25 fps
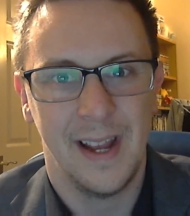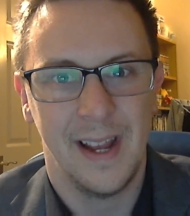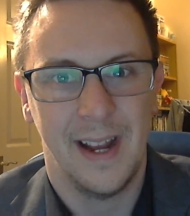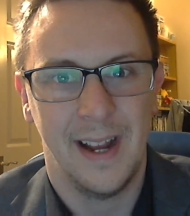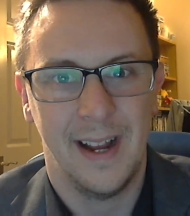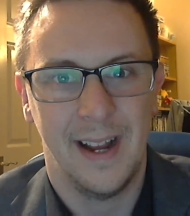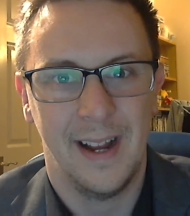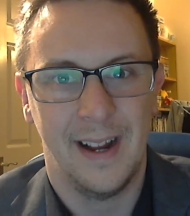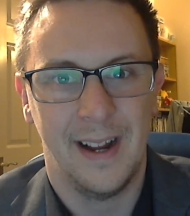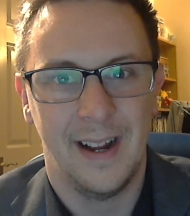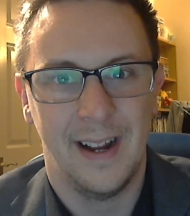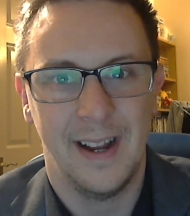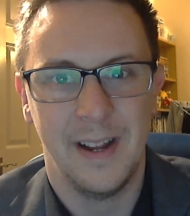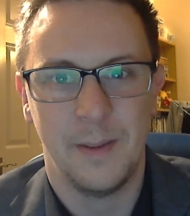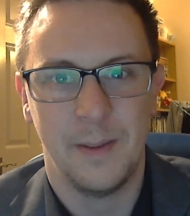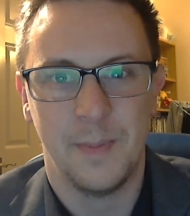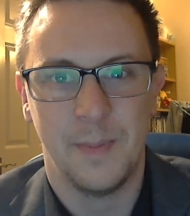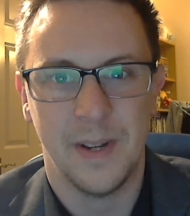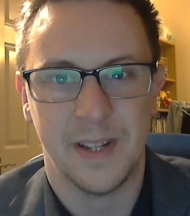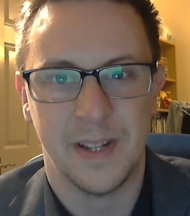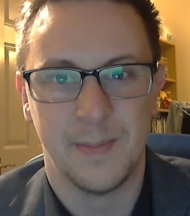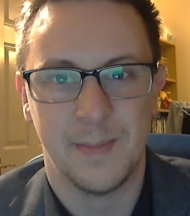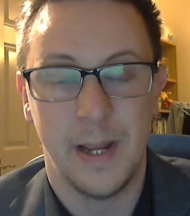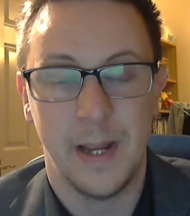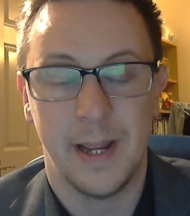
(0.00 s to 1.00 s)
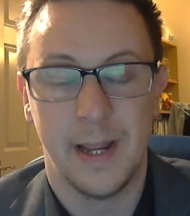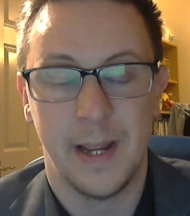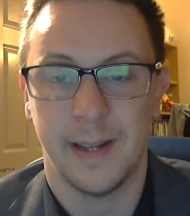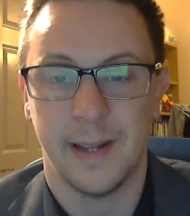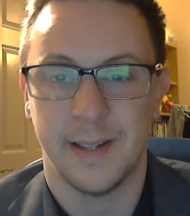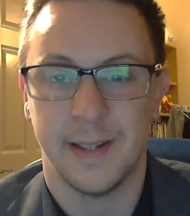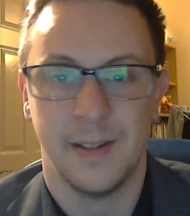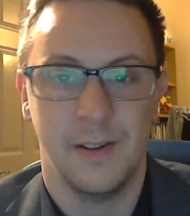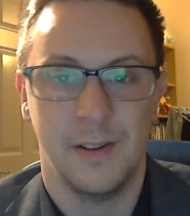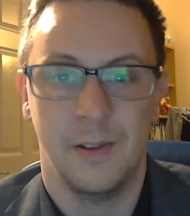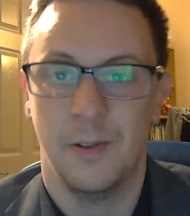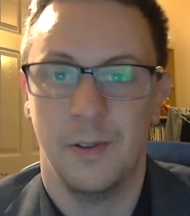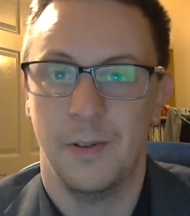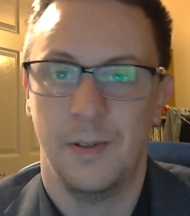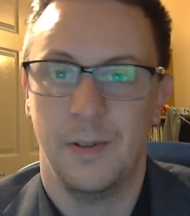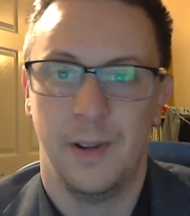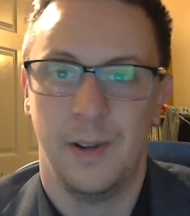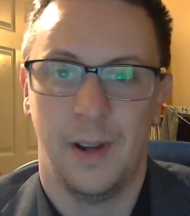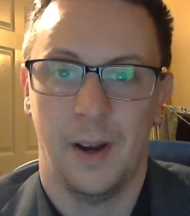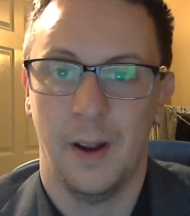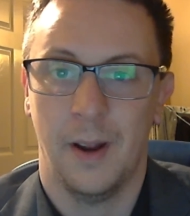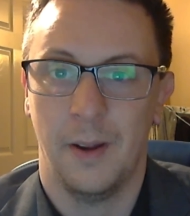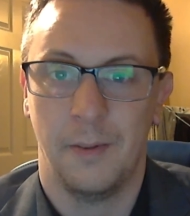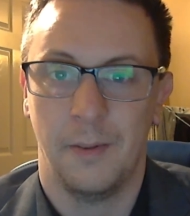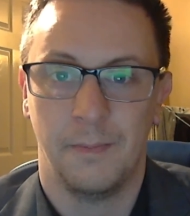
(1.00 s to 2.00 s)
I had been speaking to,
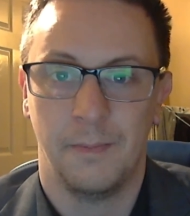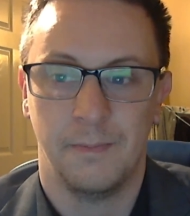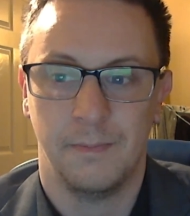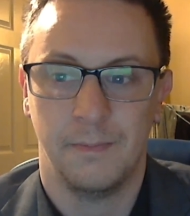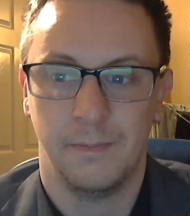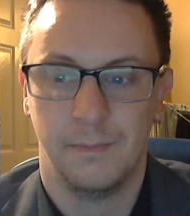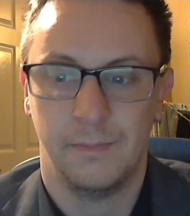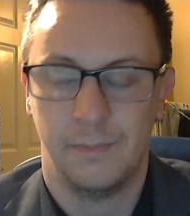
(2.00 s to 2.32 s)
you know,